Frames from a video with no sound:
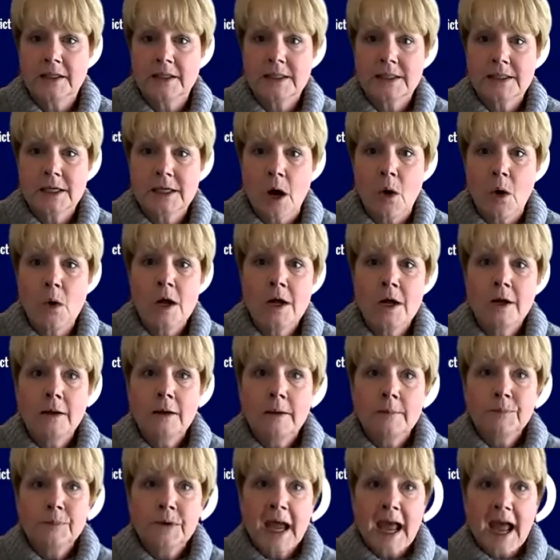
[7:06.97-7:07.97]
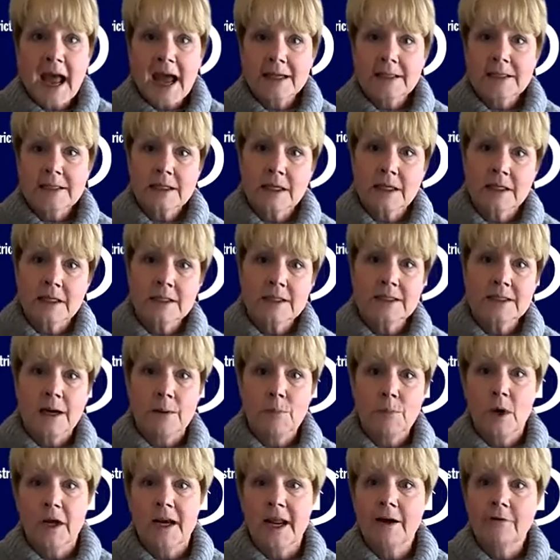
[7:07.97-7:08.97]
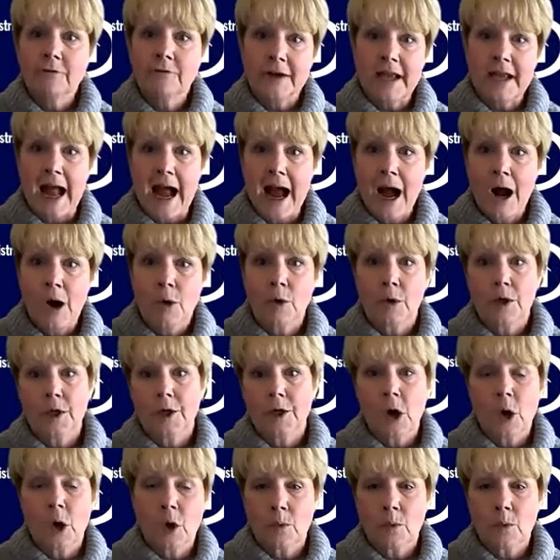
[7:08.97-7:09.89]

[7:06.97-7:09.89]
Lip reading: So asking someone every hour to go